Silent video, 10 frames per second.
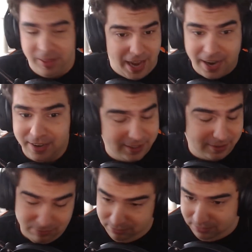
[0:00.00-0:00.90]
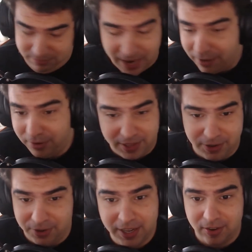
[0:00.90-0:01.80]
Tanks
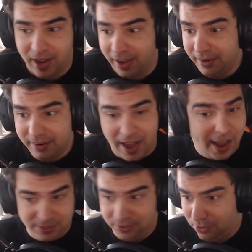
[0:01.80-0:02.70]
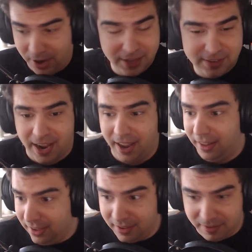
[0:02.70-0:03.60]
everything you need to tank, has great
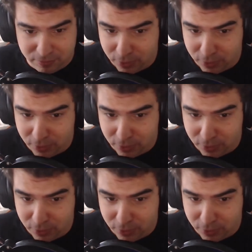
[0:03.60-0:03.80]
scaling,